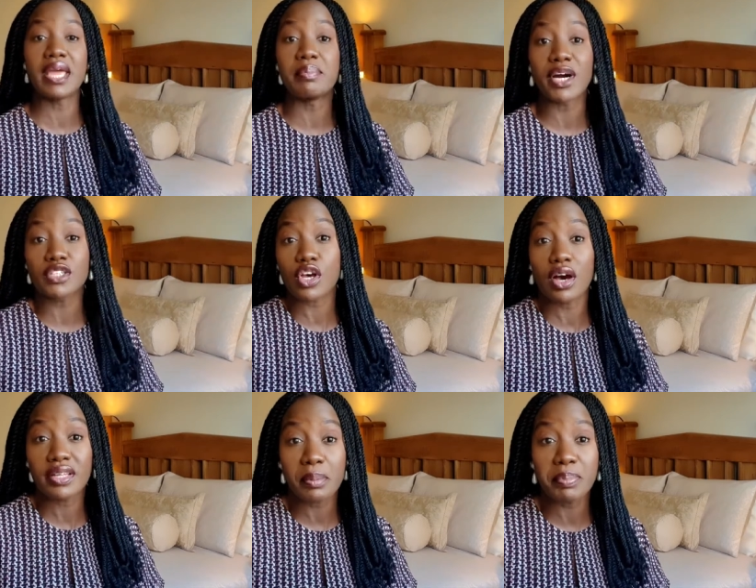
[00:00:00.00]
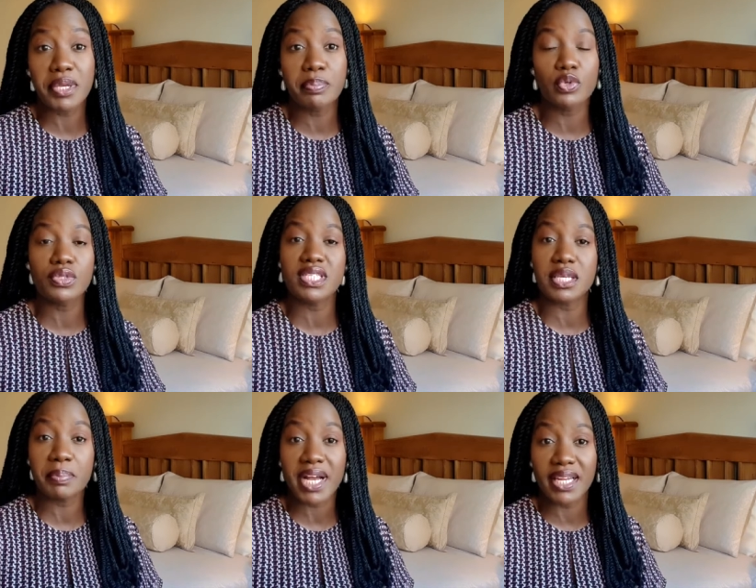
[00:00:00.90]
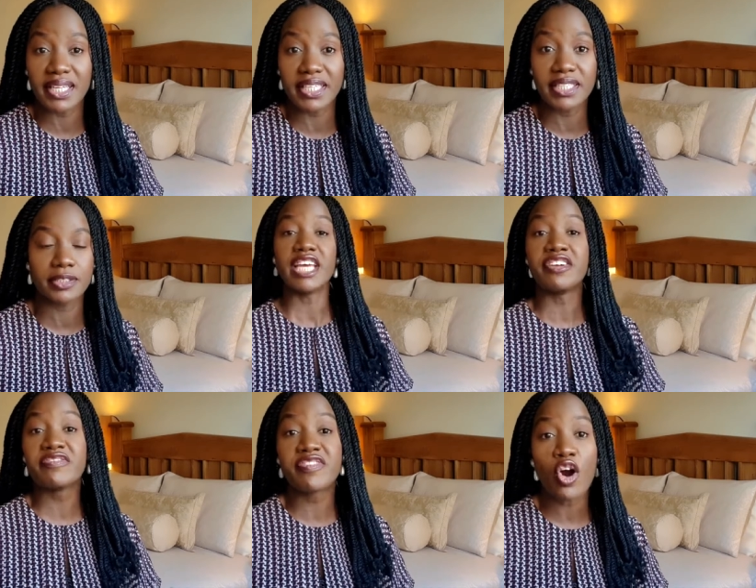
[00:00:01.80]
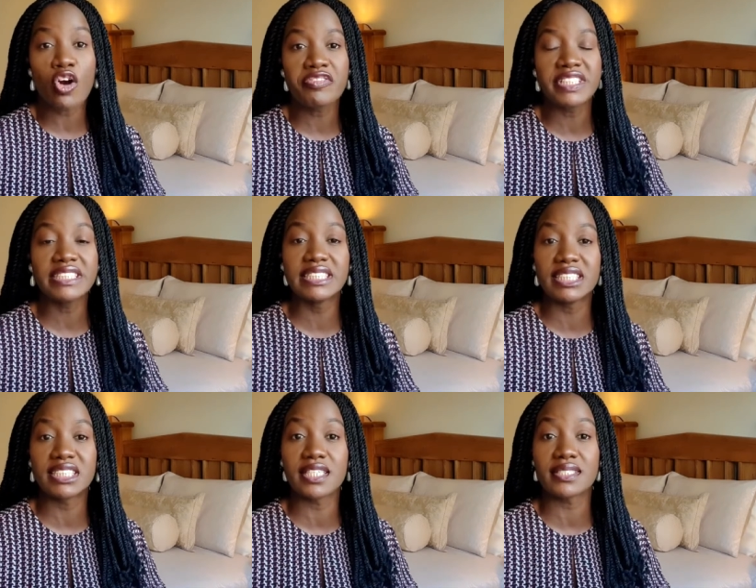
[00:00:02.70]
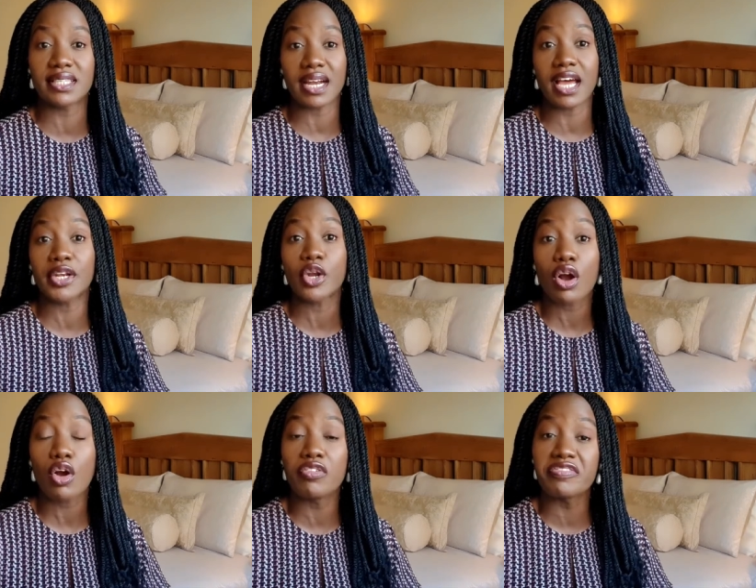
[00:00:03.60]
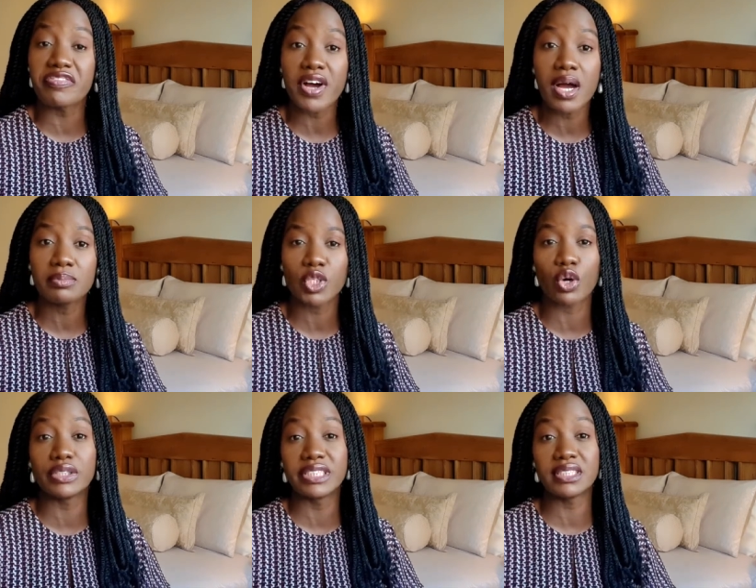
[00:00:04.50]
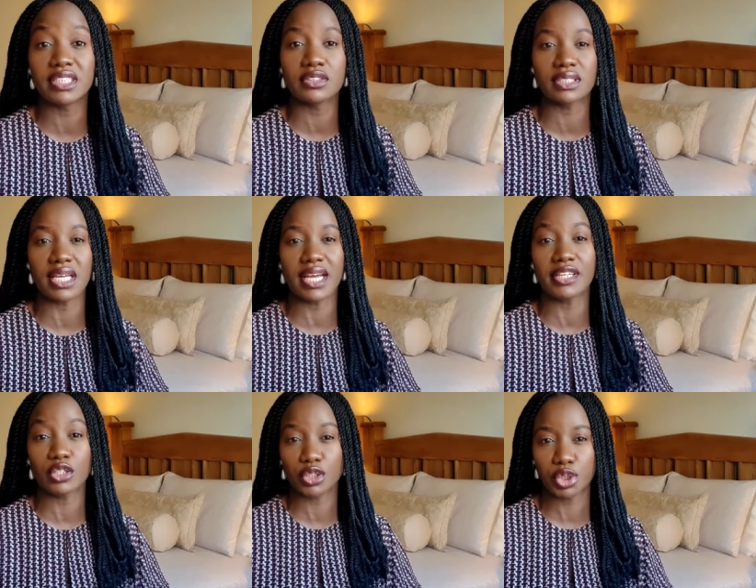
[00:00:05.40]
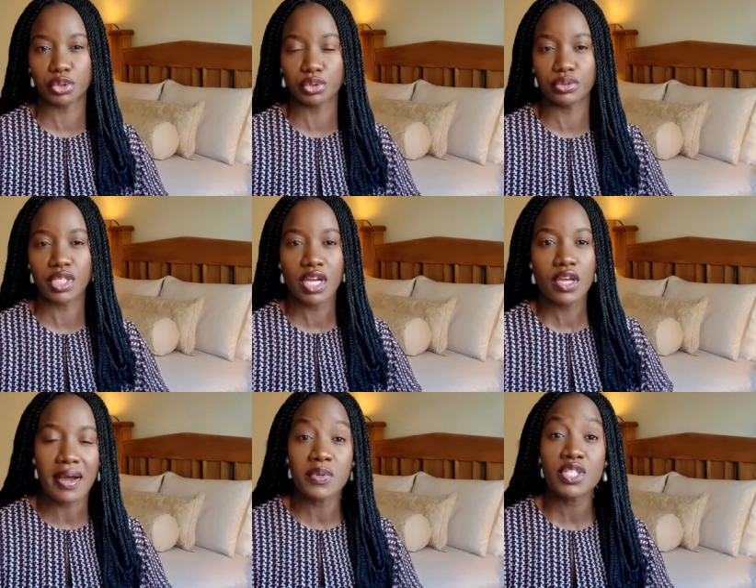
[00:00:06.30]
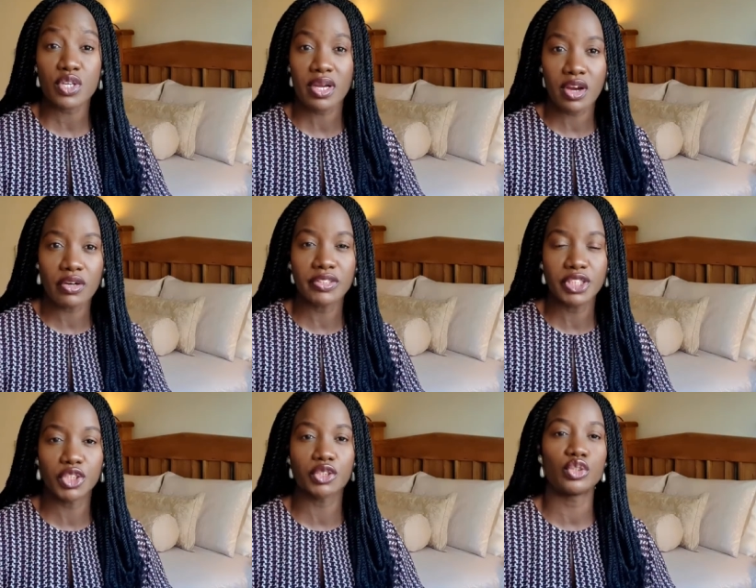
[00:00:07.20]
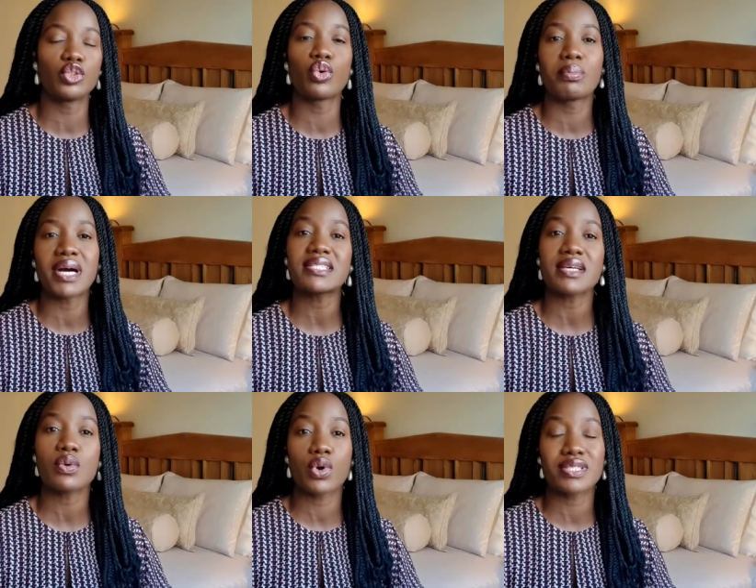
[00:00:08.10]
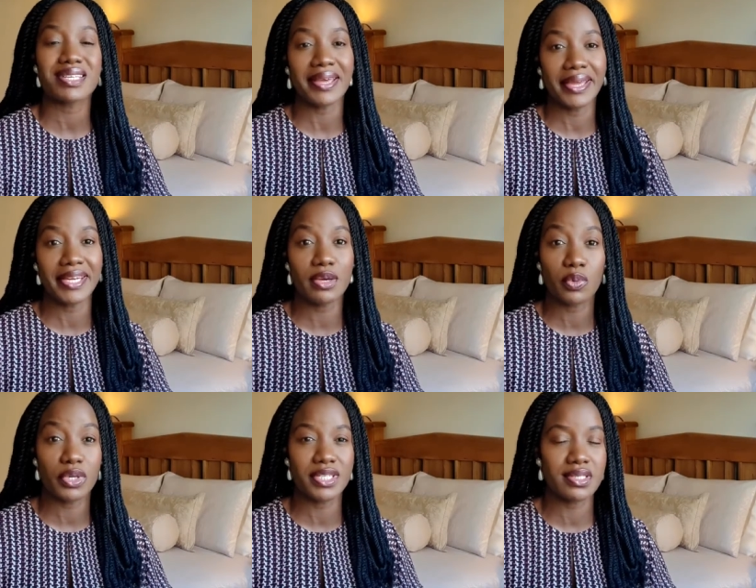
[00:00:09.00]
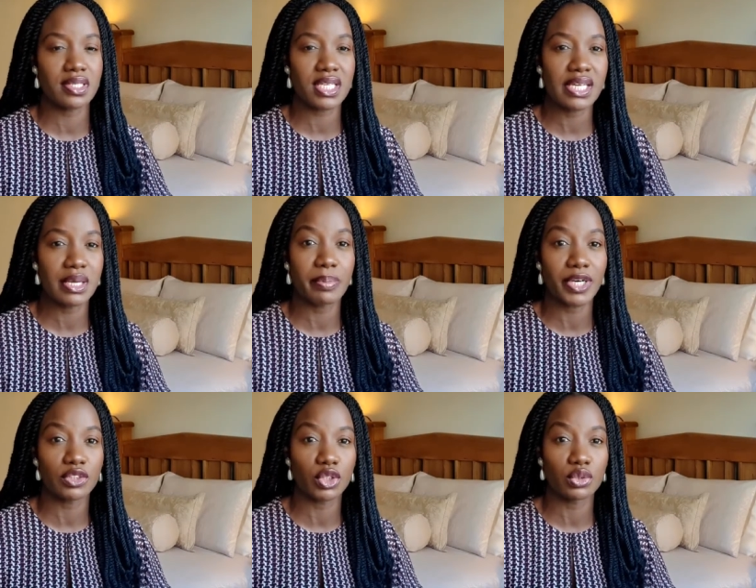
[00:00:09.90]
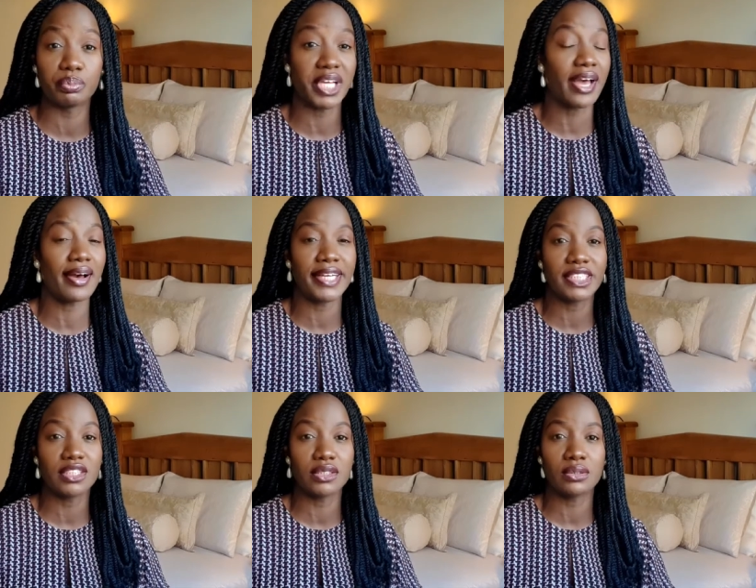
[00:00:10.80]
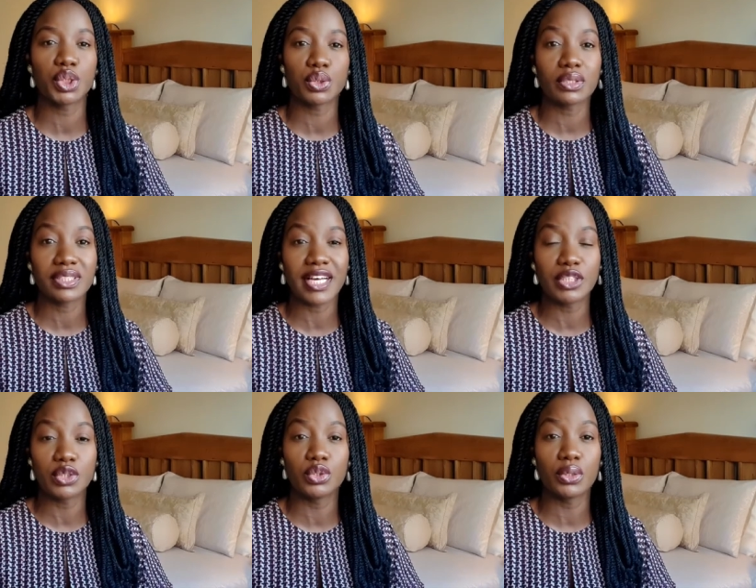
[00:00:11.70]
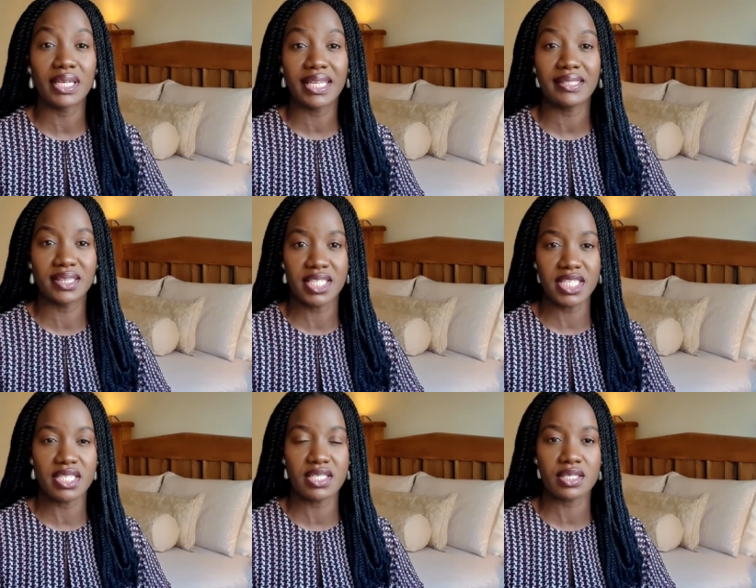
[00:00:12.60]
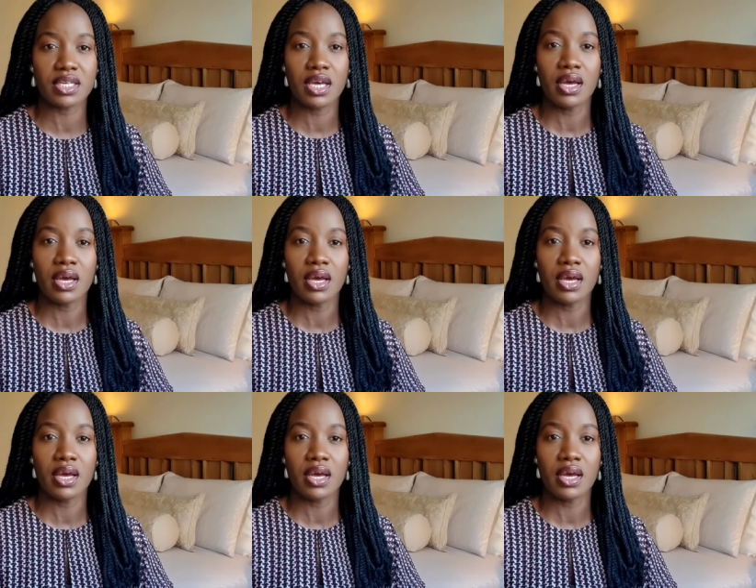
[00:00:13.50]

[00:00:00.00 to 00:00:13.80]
about other people, typically involving details that are not confirmed or details that are not true. I want to encourage you, no matter what anyone is saying about you, behind you, ensure that you don't let this